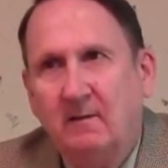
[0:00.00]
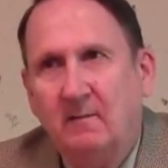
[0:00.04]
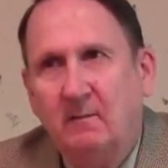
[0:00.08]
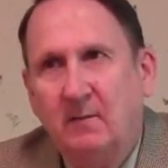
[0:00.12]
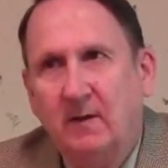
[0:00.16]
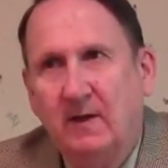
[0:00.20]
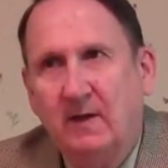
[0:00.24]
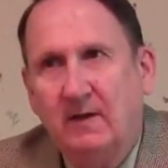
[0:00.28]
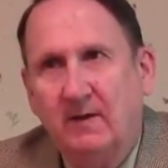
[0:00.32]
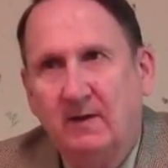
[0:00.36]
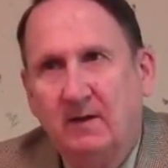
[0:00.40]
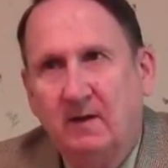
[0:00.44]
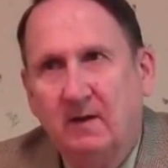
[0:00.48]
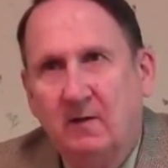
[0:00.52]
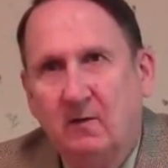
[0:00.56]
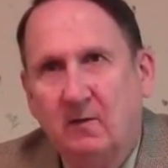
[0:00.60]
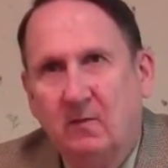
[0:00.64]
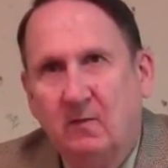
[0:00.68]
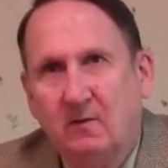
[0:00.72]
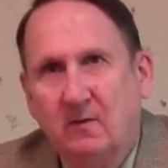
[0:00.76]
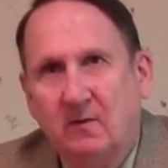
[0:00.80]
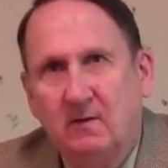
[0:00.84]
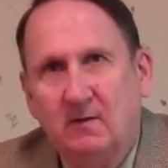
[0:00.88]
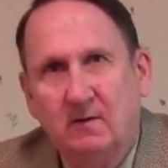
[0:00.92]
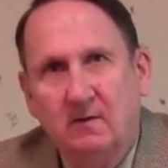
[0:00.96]
But
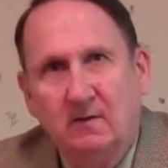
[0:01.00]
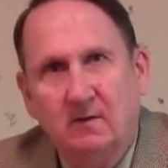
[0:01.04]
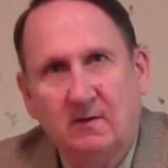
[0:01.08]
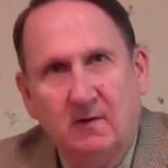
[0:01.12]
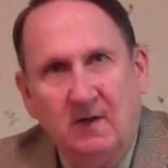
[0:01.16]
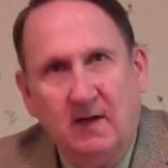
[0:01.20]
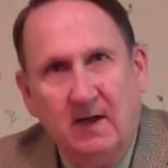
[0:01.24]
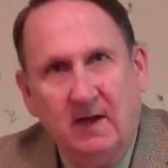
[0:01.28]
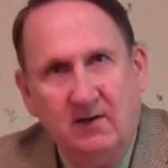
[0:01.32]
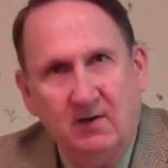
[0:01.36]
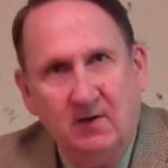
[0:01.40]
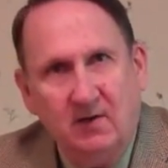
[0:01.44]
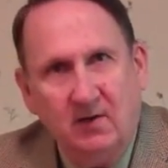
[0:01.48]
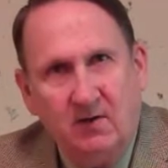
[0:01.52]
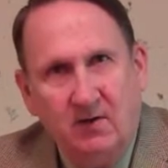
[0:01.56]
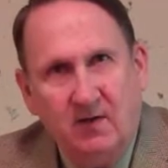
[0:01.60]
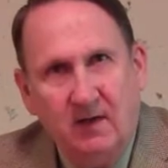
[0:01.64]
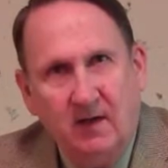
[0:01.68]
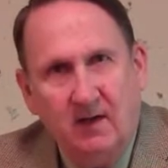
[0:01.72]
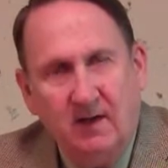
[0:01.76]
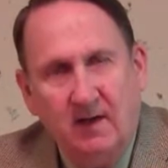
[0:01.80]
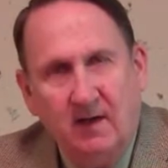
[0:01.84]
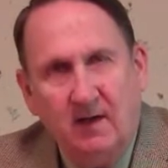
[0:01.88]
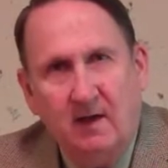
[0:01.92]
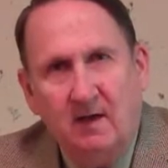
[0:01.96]
I just
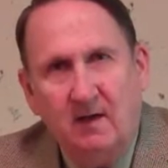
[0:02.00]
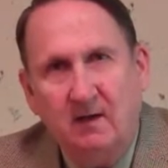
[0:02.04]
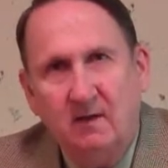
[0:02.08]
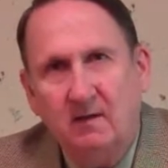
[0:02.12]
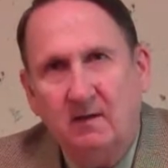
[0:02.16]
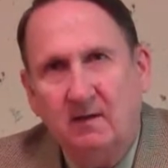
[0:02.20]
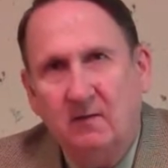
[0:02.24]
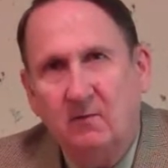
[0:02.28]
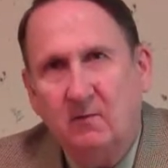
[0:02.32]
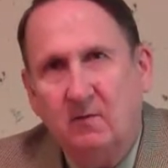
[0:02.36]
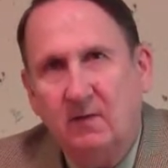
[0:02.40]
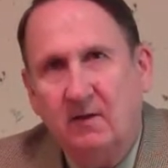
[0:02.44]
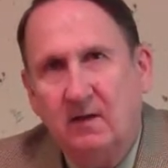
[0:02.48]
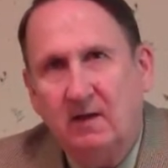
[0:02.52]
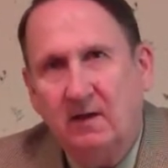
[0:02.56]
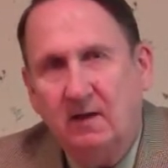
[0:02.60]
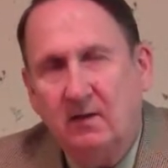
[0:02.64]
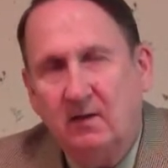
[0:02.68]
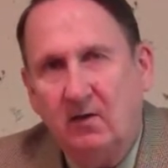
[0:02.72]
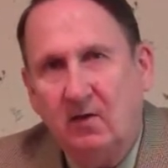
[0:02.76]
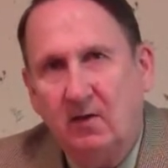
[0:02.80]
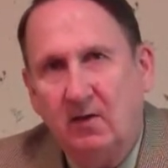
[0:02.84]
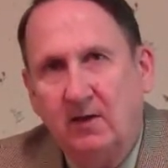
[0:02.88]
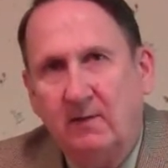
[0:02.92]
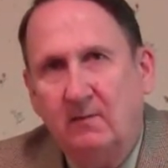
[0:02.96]
sat down, and when they
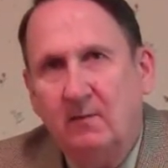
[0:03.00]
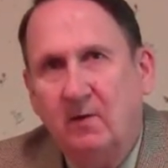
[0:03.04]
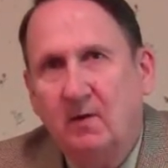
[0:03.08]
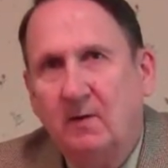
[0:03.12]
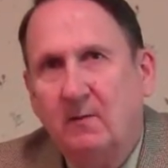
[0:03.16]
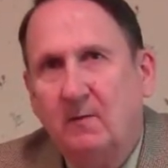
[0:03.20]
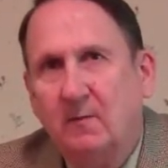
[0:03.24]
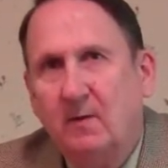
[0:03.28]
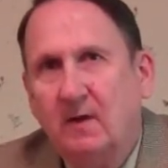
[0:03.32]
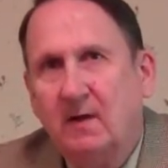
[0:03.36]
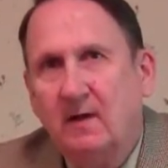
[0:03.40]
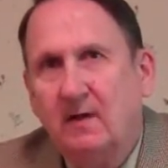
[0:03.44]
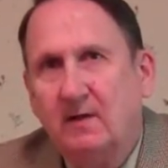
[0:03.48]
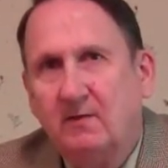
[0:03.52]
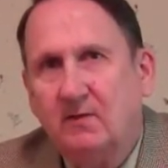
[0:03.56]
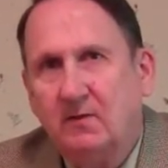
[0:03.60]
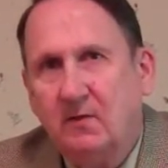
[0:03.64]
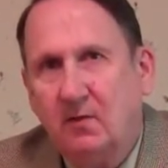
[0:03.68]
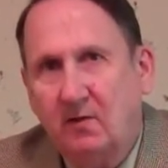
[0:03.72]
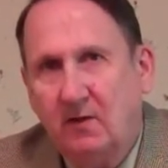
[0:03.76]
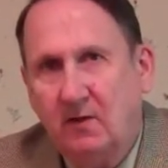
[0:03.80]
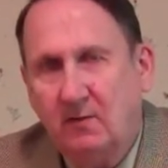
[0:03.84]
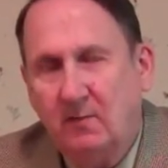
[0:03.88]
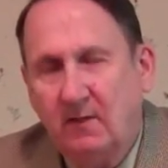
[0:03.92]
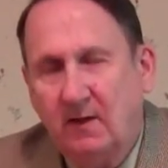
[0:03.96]
called him up, I
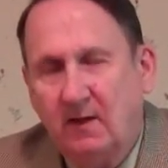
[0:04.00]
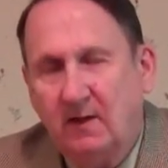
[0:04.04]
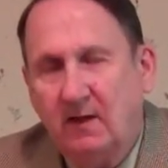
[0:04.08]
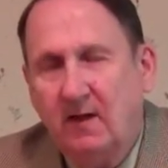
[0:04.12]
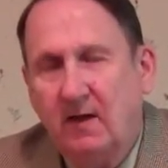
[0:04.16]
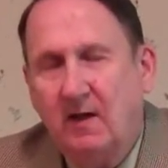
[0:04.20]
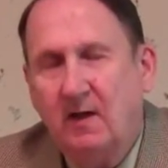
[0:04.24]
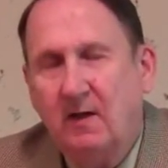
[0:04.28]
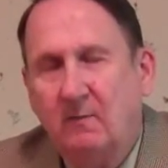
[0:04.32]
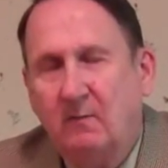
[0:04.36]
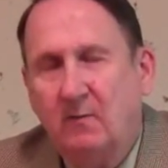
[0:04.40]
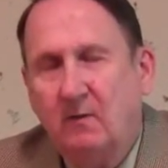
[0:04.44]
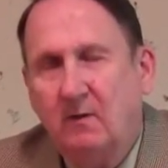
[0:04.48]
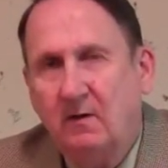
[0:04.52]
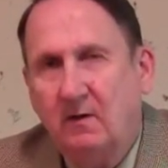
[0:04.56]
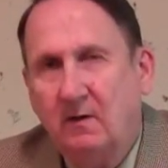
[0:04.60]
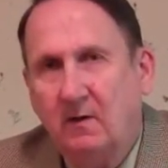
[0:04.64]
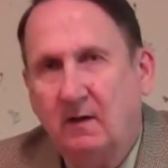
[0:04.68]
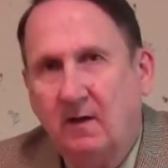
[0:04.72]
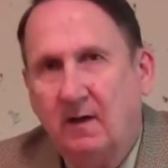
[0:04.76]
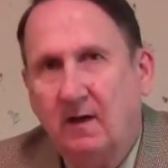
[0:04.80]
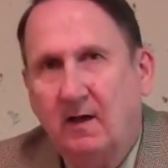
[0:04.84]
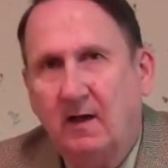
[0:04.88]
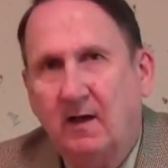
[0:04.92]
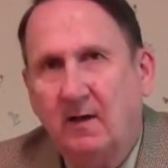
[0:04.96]
started my camera,
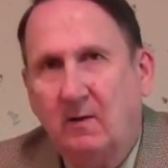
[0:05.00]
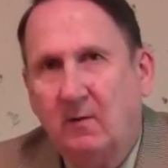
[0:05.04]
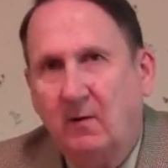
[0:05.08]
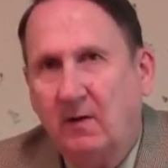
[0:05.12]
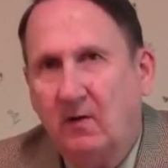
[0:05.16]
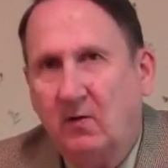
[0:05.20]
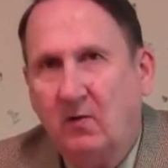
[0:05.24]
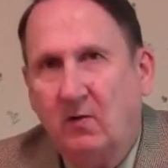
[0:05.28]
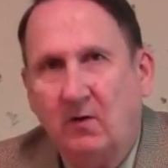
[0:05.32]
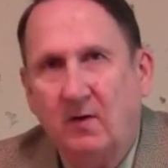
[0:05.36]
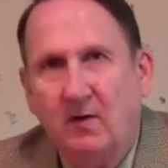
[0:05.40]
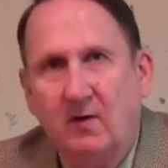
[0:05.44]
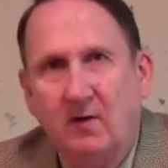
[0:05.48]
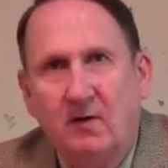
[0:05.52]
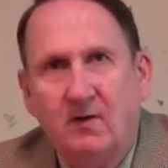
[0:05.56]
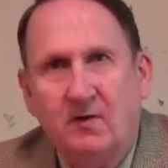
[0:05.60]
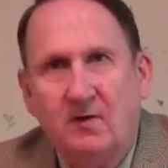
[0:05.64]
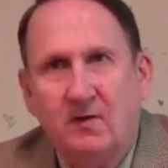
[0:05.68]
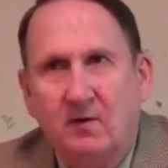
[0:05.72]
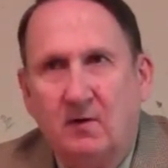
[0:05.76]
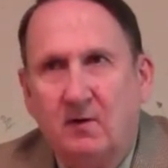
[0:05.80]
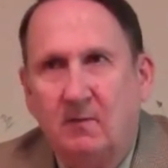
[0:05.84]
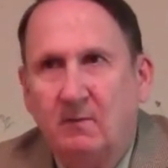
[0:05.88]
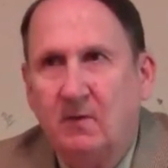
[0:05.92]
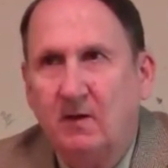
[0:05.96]
and I recorded his
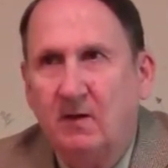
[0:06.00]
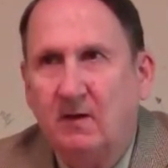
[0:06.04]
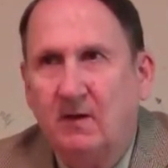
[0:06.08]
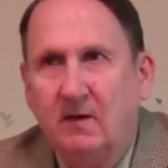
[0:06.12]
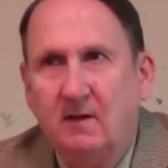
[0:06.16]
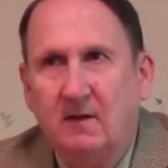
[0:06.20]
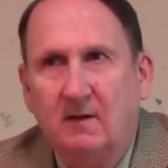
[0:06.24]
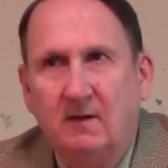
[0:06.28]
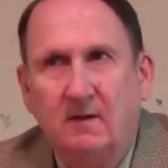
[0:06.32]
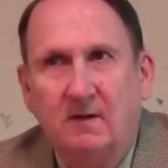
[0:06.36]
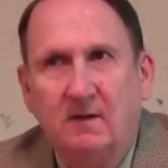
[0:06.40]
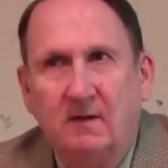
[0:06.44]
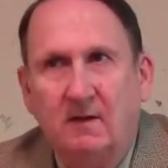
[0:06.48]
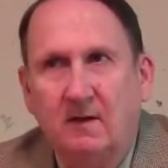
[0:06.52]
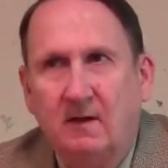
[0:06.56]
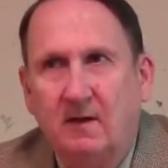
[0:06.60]
sermon.